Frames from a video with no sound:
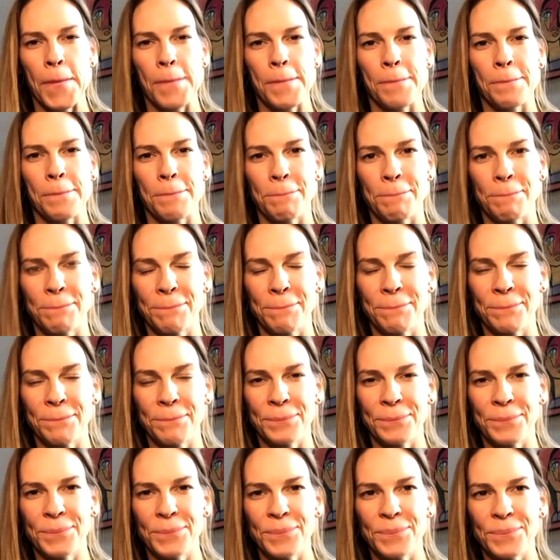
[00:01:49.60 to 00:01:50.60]

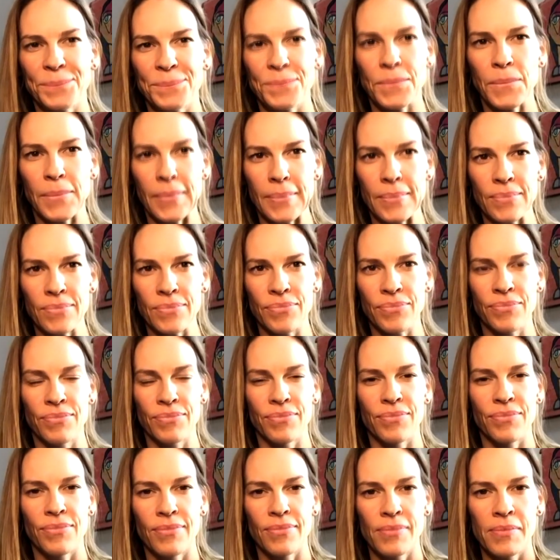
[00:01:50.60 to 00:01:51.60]

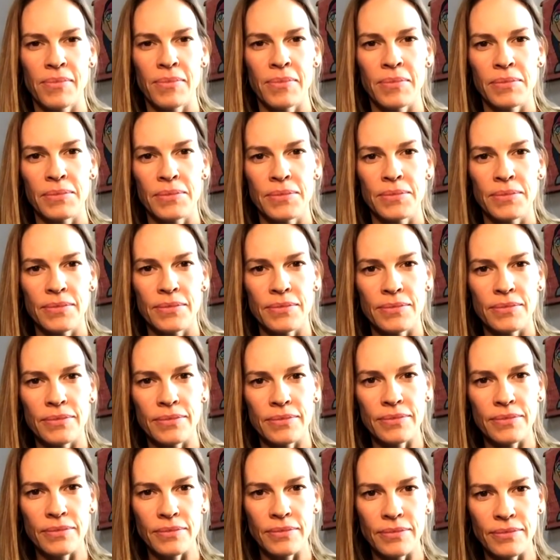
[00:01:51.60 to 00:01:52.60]

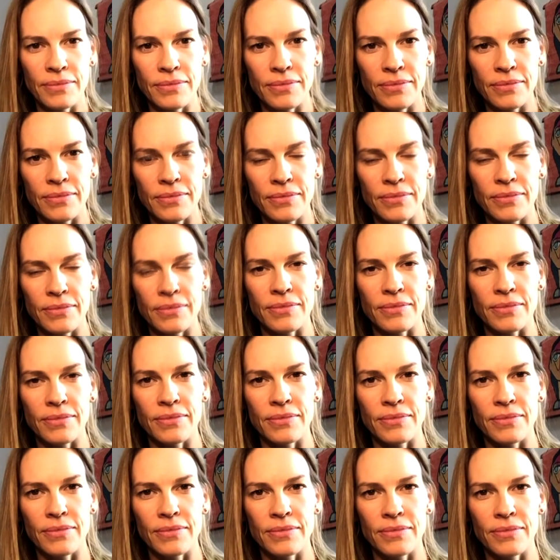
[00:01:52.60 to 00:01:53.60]

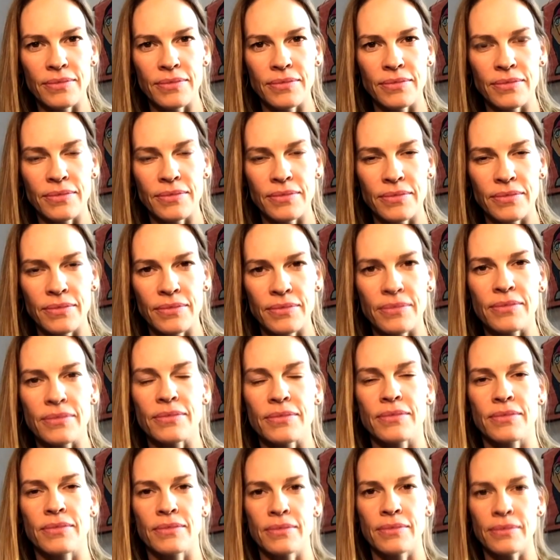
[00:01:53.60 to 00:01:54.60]

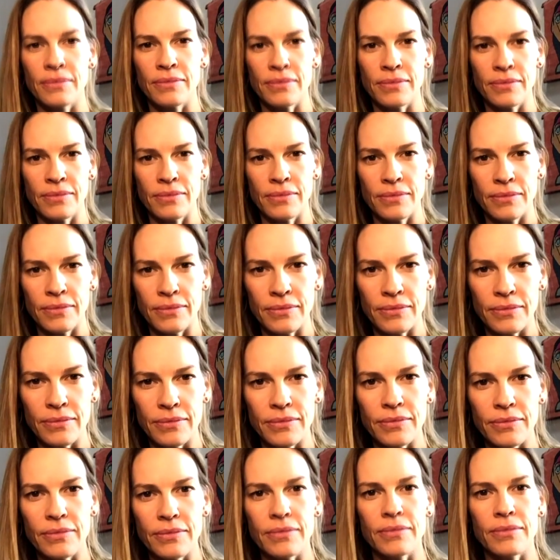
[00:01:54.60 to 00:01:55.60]

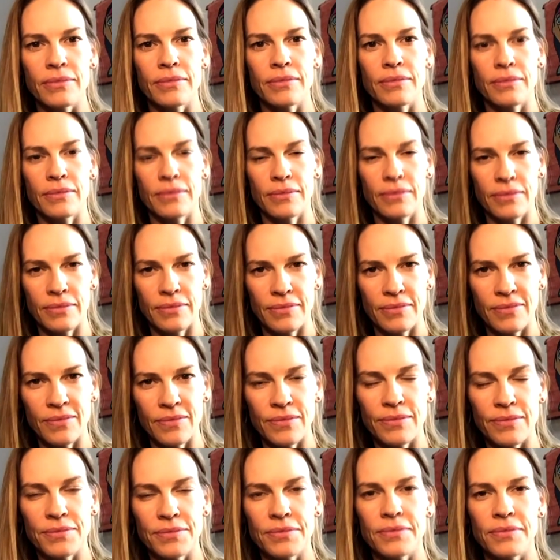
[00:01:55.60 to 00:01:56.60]

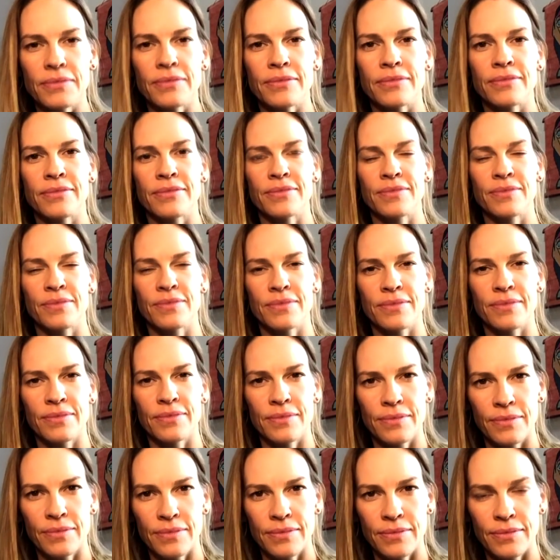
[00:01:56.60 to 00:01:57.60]
(silent)